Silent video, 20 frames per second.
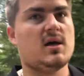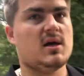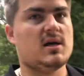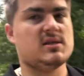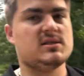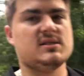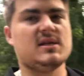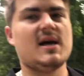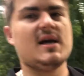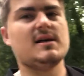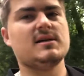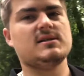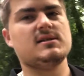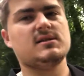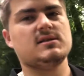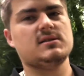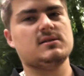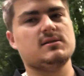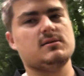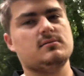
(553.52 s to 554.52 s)
Its tax
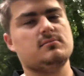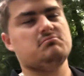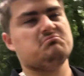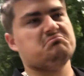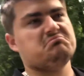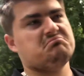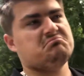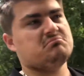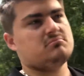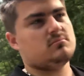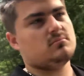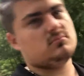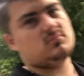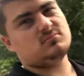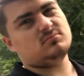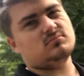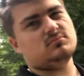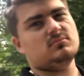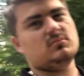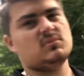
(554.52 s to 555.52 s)
isn't,
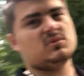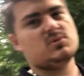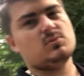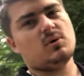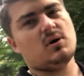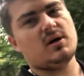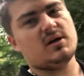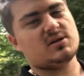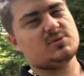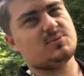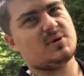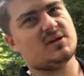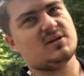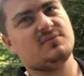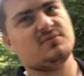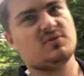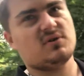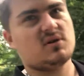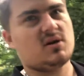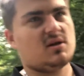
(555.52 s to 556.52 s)
it's what I
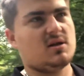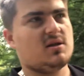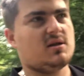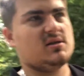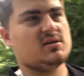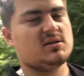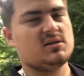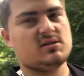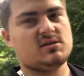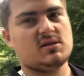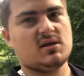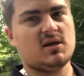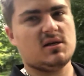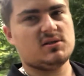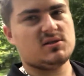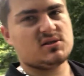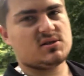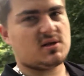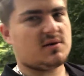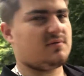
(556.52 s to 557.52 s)
expected for a car like this. It's
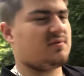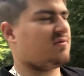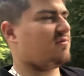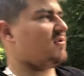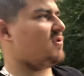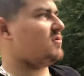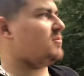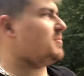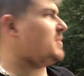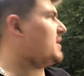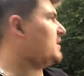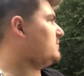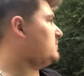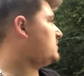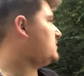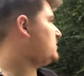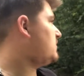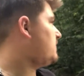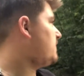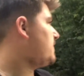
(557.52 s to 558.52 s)
just over
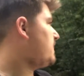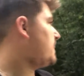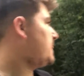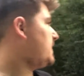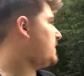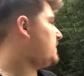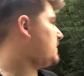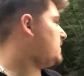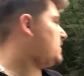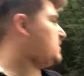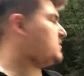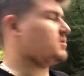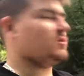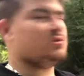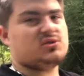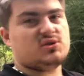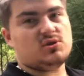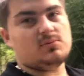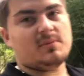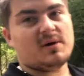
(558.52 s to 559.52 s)
£300. That's not
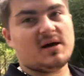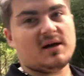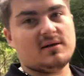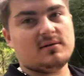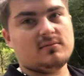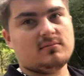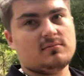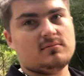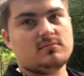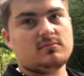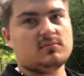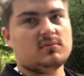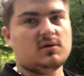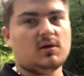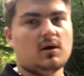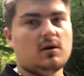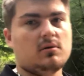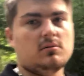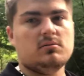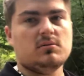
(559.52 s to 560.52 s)
too bad. You
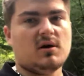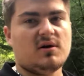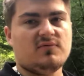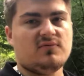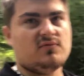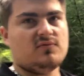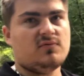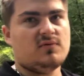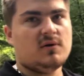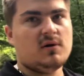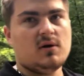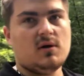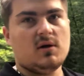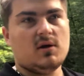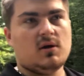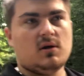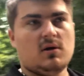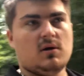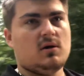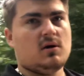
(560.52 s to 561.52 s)
know,
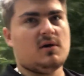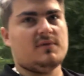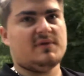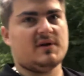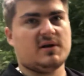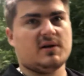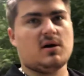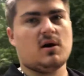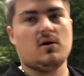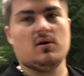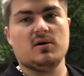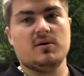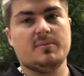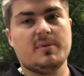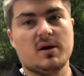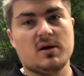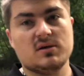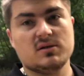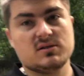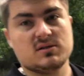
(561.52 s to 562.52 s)
I've had a car in the
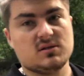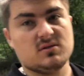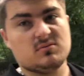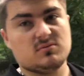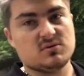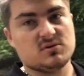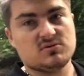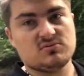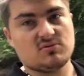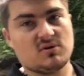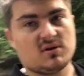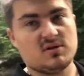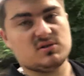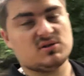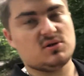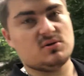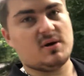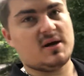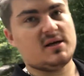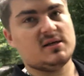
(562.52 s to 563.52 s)
past that was running
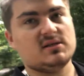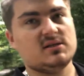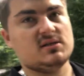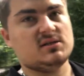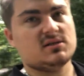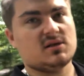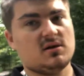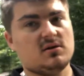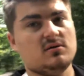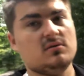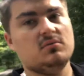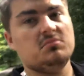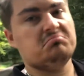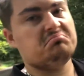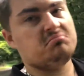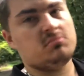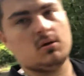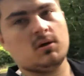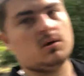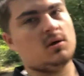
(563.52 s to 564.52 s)
280, so
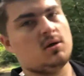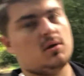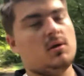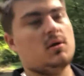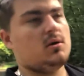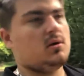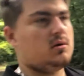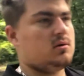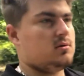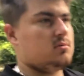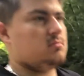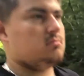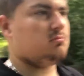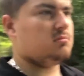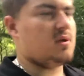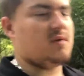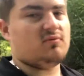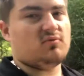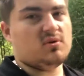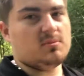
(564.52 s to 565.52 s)

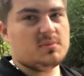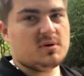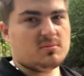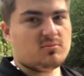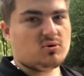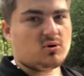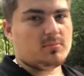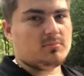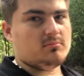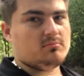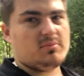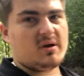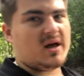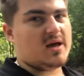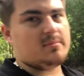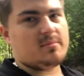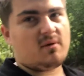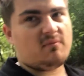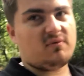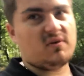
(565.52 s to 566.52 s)
never really been a problem. Pay
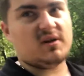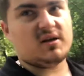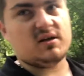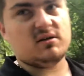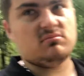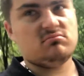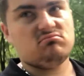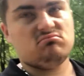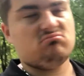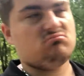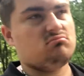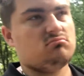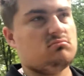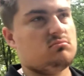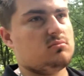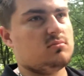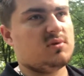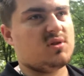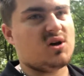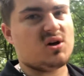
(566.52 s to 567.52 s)
it monthly,
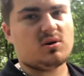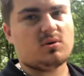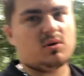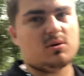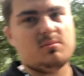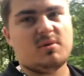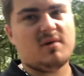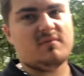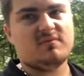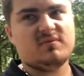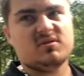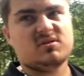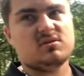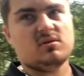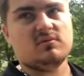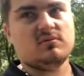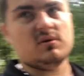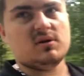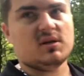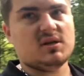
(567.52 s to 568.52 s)
30 quid a month, it's
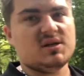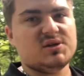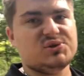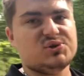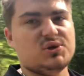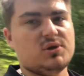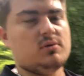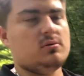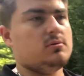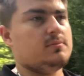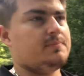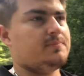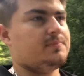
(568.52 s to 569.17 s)
not really an issue.